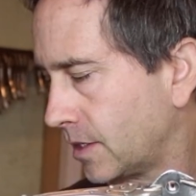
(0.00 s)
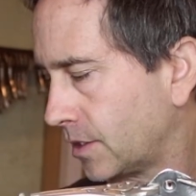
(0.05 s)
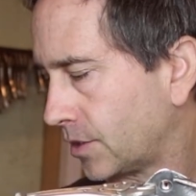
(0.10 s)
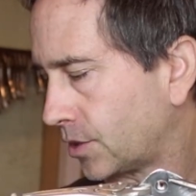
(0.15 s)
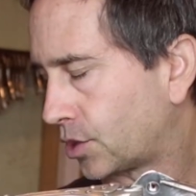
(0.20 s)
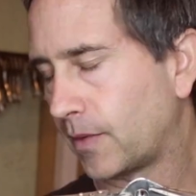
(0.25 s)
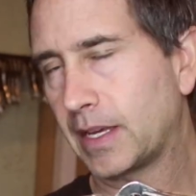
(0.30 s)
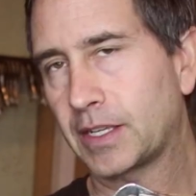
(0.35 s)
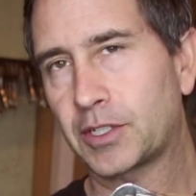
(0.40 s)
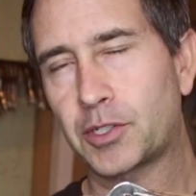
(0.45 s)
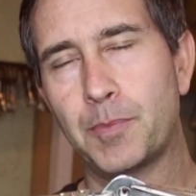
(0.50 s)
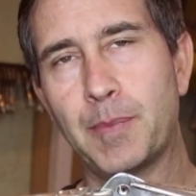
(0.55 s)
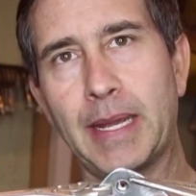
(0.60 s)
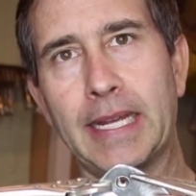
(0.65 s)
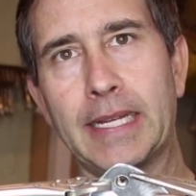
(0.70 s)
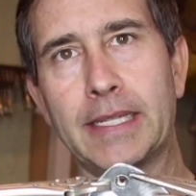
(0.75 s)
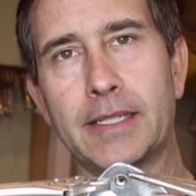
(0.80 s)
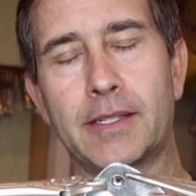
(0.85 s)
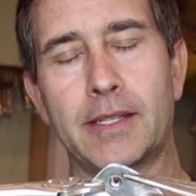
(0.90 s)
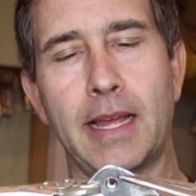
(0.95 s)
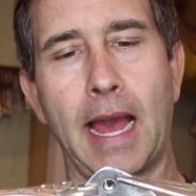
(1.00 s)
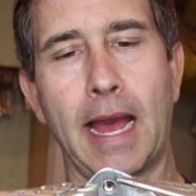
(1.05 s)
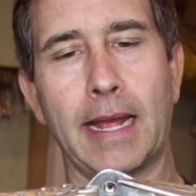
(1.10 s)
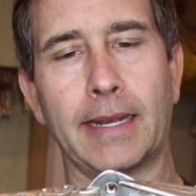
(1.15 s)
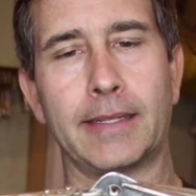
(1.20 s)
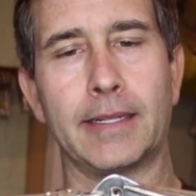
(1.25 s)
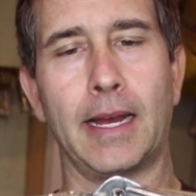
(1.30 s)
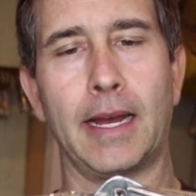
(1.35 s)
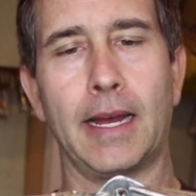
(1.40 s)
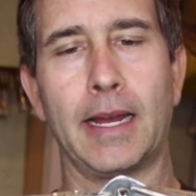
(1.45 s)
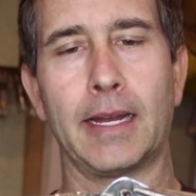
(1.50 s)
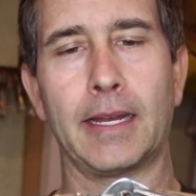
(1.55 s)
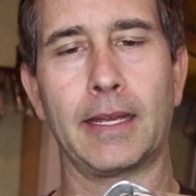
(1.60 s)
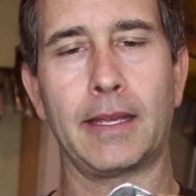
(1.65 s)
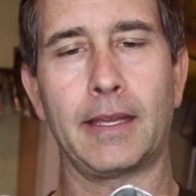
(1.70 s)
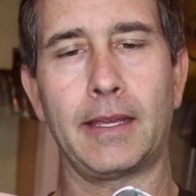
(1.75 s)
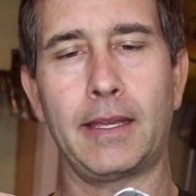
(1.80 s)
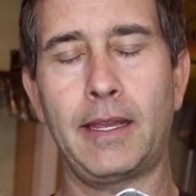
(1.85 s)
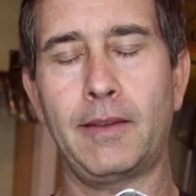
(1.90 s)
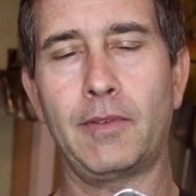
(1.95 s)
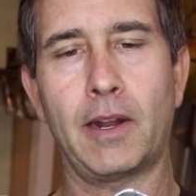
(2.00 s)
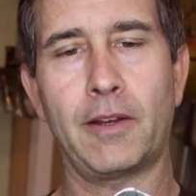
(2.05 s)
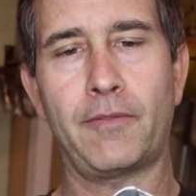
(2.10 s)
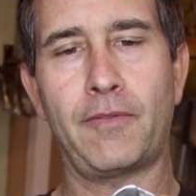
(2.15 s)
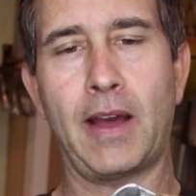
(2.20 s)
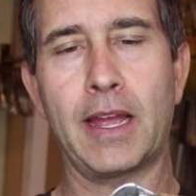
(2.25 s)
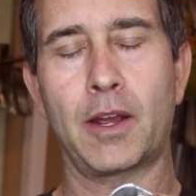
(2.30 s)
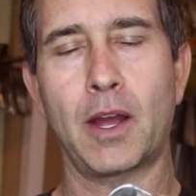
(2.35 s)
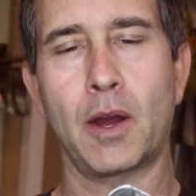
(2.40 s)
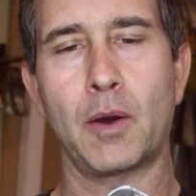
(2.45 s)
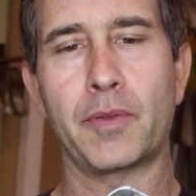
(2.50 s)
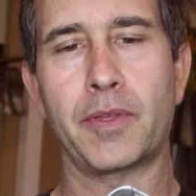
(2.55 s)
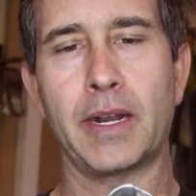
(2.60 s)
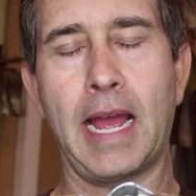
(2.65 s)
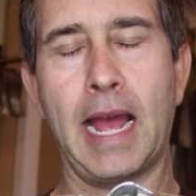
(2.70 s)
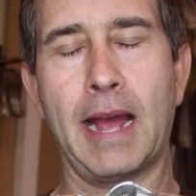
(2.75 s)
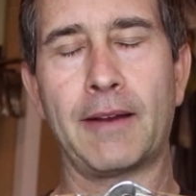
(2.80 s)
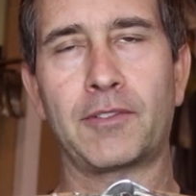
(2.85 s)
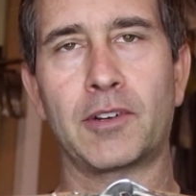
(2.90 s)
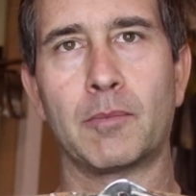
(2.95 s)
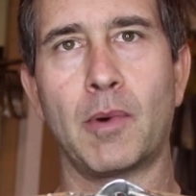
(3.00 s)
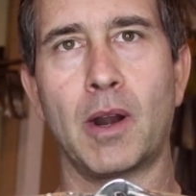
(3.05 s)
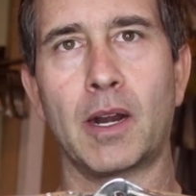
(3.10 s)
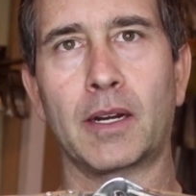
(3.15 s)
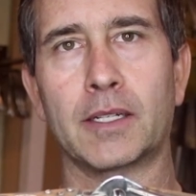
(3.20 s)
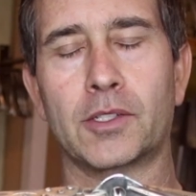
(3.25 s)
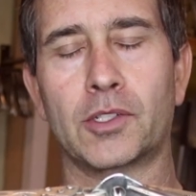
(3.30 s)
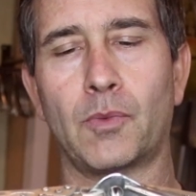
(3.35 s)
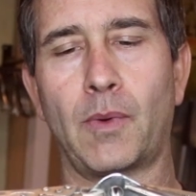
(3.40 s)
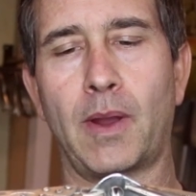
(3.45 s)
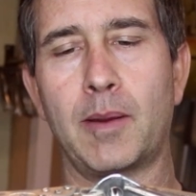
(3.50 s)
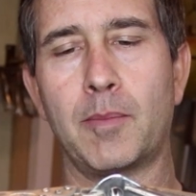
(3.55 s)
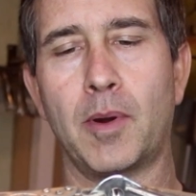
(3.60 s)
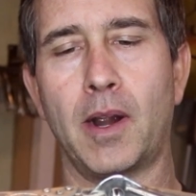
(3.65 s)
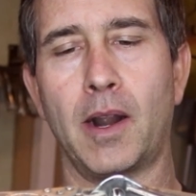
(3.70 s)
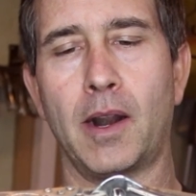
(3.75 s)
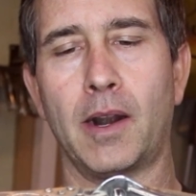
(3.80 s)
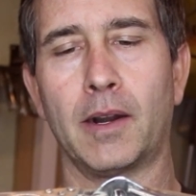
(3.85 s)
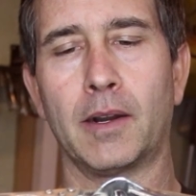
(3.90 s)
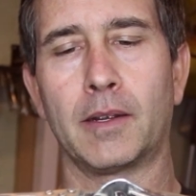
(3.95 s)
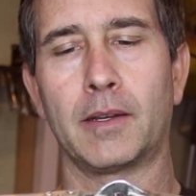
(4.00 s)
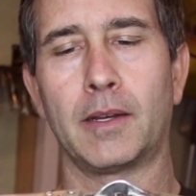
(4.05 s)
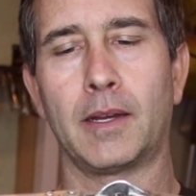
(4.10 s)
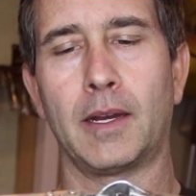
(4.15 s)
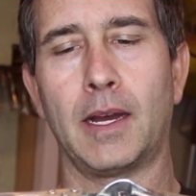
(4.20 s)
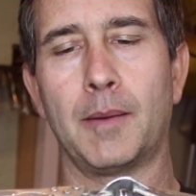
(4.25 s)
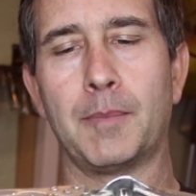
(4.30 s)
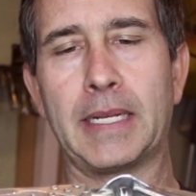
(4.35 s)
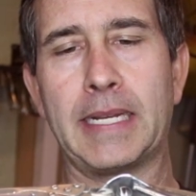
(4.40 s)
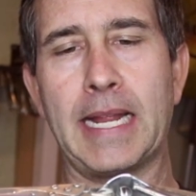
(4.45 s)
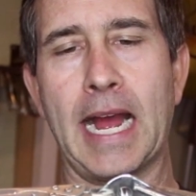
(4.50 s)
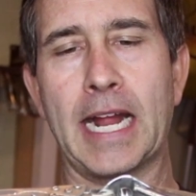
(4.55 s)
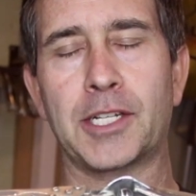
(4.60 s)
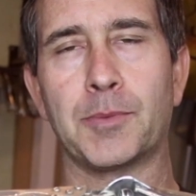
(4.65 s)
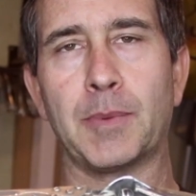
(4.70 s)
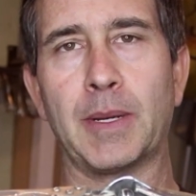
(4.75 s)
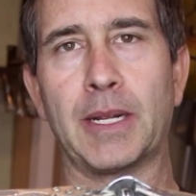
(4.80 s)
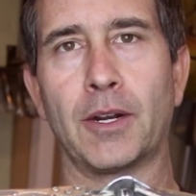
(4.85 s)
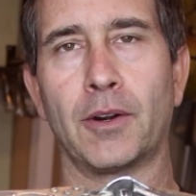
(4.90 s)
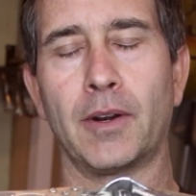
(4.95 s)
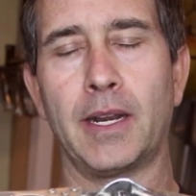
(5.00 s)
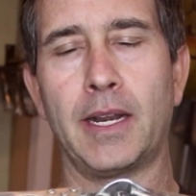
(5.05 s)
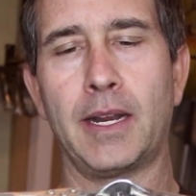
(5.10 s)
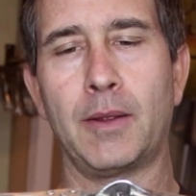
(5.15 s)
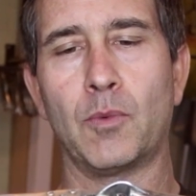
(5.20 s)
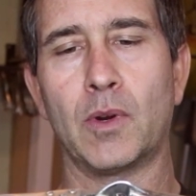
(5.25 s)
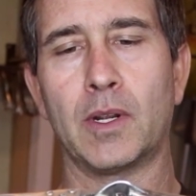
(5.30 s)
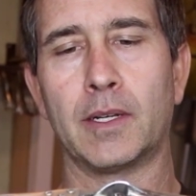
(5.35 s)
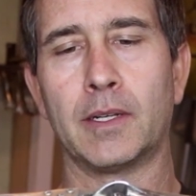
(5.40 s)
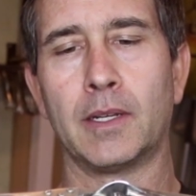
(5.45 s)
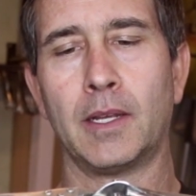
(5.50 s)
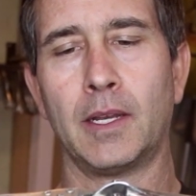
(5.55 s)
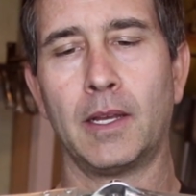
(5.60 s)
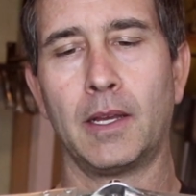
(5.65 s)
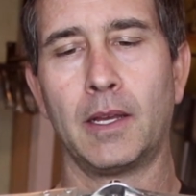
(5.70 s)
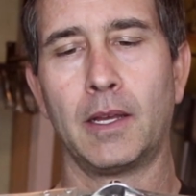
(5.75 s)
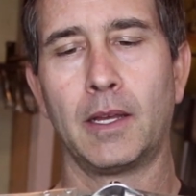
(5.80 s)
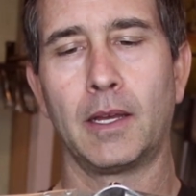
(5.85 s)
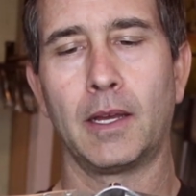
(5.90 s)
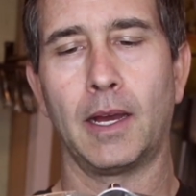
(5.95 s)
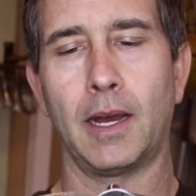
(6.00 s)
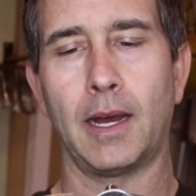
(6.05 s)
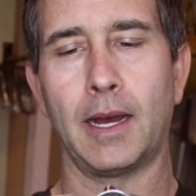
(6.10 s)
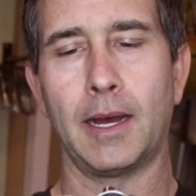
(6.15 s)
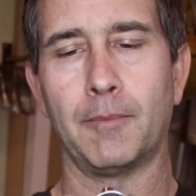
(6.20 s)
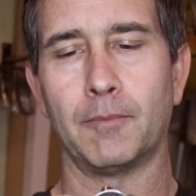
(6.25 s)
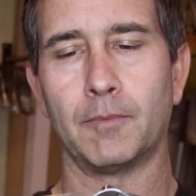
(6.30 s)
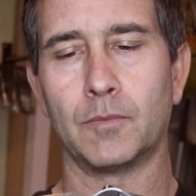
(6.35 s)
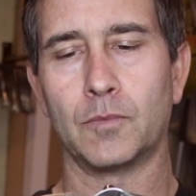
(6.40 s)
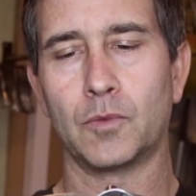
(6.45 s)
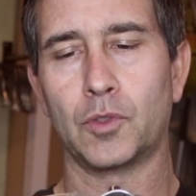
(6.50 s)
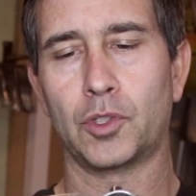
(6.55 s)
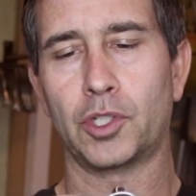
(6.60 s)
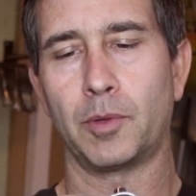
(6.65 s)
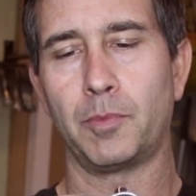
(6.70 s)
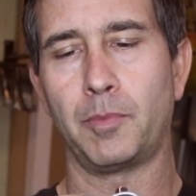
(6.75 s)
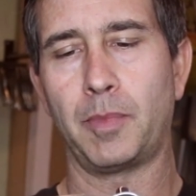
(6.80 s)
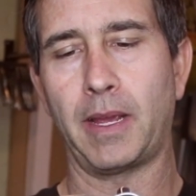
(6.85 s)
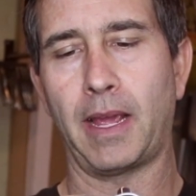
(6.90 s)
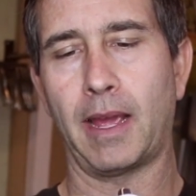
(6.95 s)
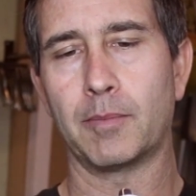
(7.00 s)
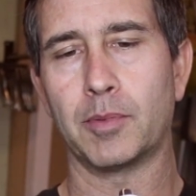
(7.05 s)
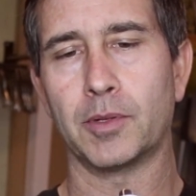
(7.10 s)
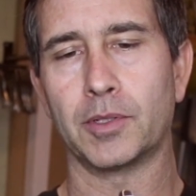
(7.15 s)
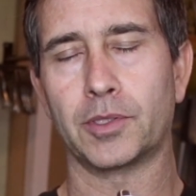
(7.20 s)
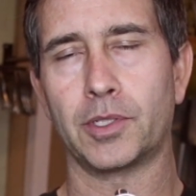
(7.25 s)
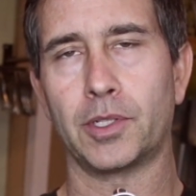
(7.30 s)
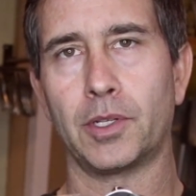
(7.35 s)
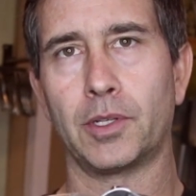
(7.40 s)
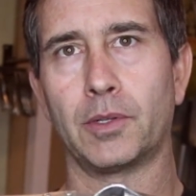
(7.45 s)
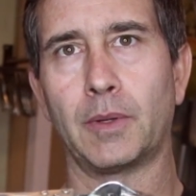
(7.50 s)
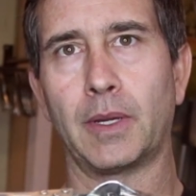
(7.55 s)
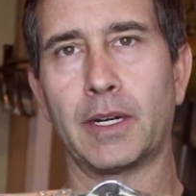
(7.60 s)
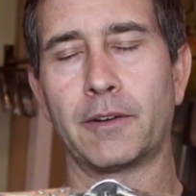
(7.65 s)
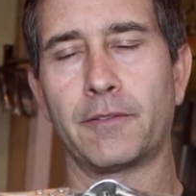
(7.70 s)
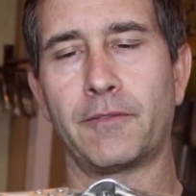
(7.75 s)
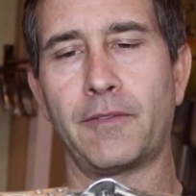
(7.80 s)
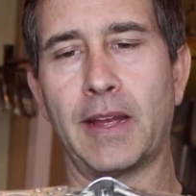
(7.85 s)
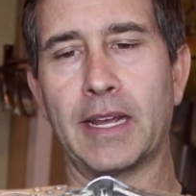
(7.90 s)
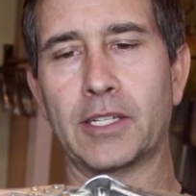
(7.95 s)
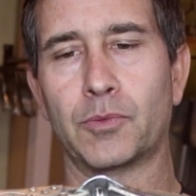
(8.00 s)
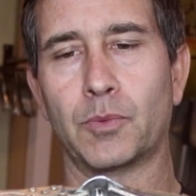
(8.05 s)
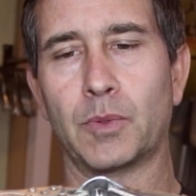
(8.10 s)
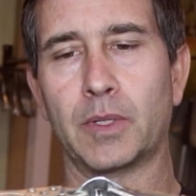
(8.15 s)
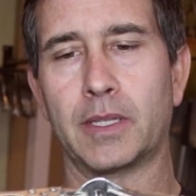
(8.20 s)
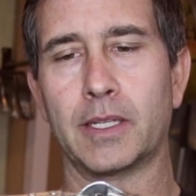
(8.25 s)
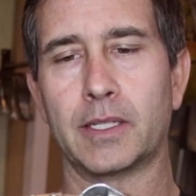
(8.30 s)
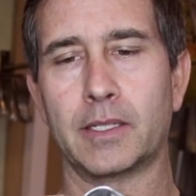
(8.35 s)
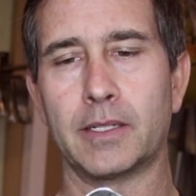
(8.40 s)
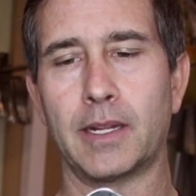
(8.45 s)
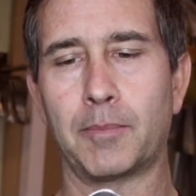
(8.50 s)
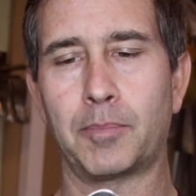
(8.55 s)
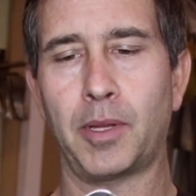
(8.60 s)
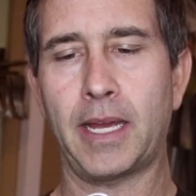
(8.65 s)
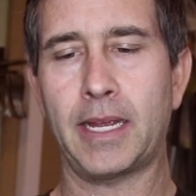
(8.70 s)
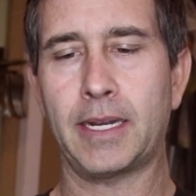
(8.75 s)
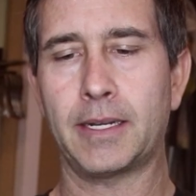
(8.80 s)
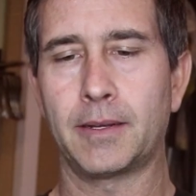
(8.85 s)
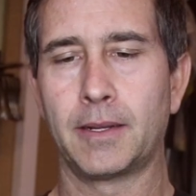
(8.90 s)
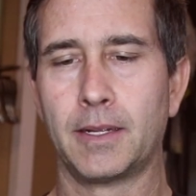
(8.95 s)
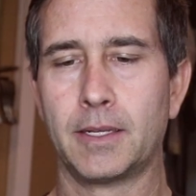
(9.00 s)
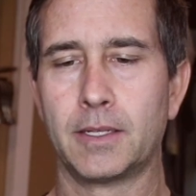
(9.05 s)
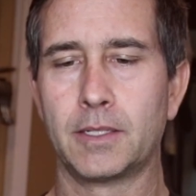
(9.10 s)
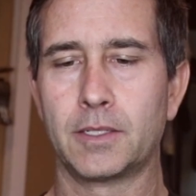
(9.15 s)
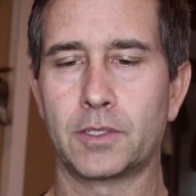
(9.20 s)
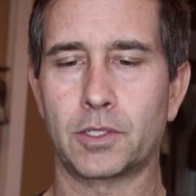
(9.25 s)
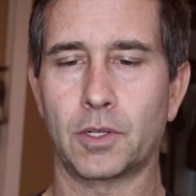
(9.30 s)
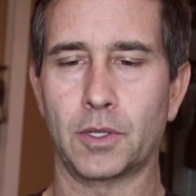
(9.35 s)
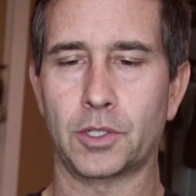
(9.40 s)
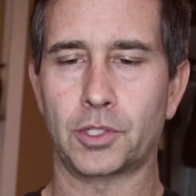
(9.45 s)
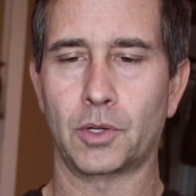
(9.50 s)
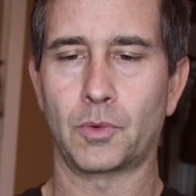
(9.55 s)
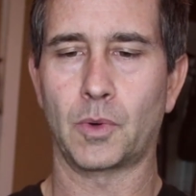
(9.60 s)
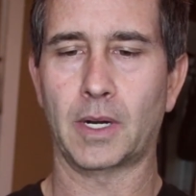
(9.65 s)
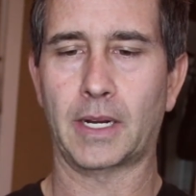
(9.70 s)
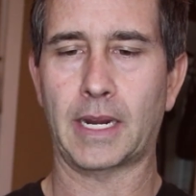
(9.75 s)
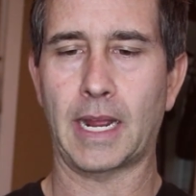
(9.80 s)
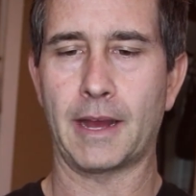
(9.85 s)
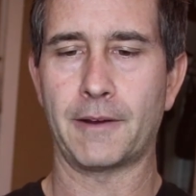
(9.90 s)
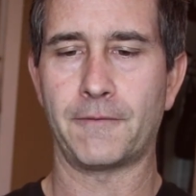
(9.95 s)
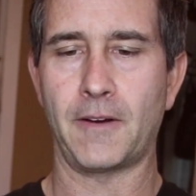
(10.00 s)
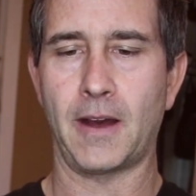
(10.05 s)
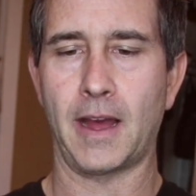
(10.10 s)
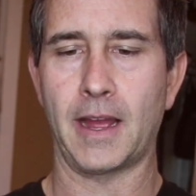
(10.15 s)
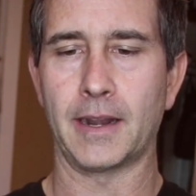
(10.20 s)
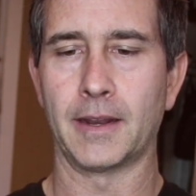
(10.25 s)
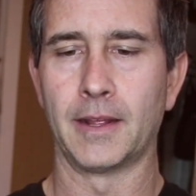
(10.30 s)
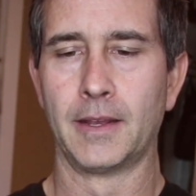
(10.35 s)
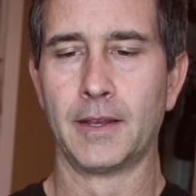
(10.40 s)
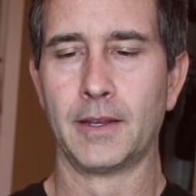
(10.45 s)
So this means that even if I go with an aftermarket sway bar attachment, or anyone should be able to interface with this nut plate. So it should work out fine.